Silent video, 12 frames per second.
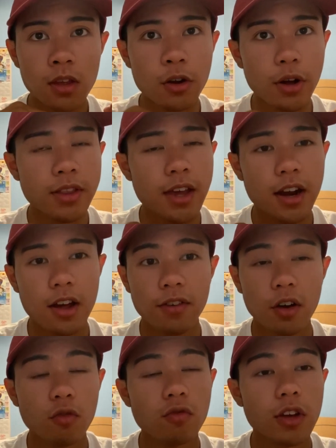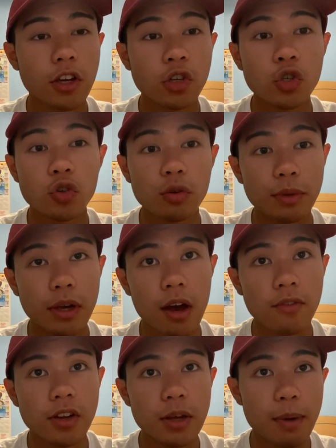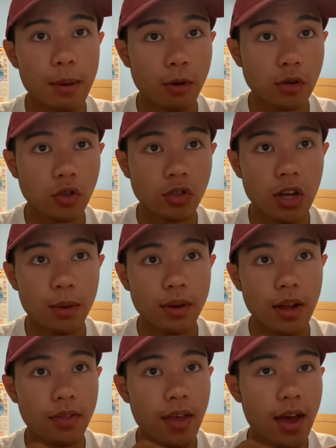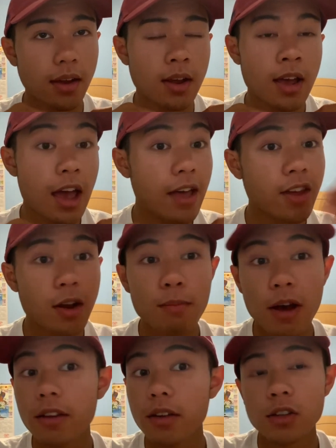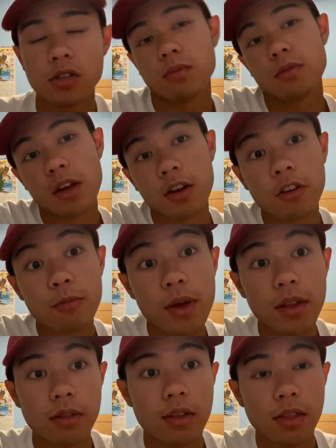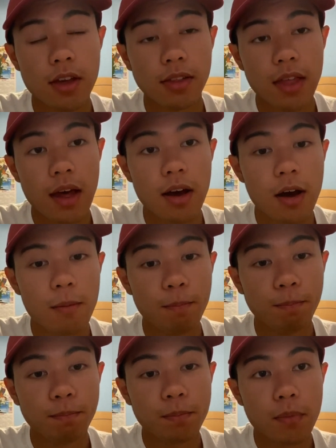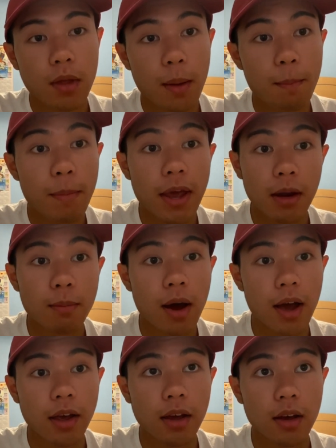In the end, I felt extremely confident in my personal statement, and that it could have been the thing that made my